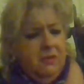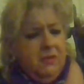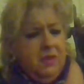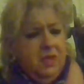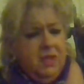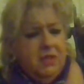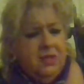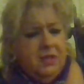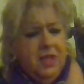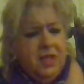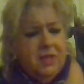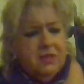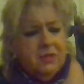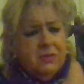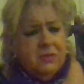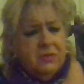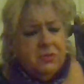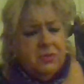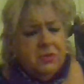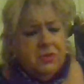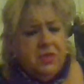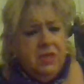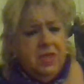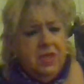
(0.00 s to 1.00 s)
and doctors
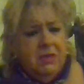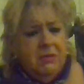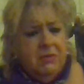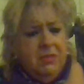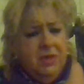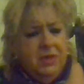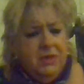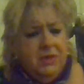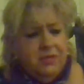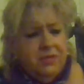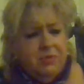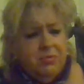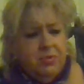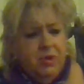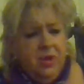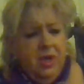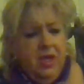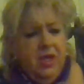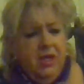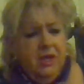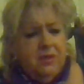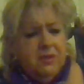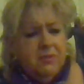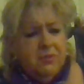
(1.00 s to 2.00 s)
were taken by
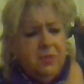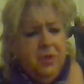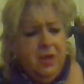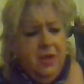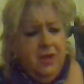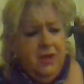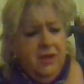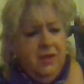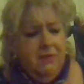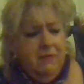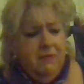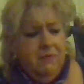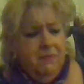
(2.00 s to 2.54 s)
surprise by it.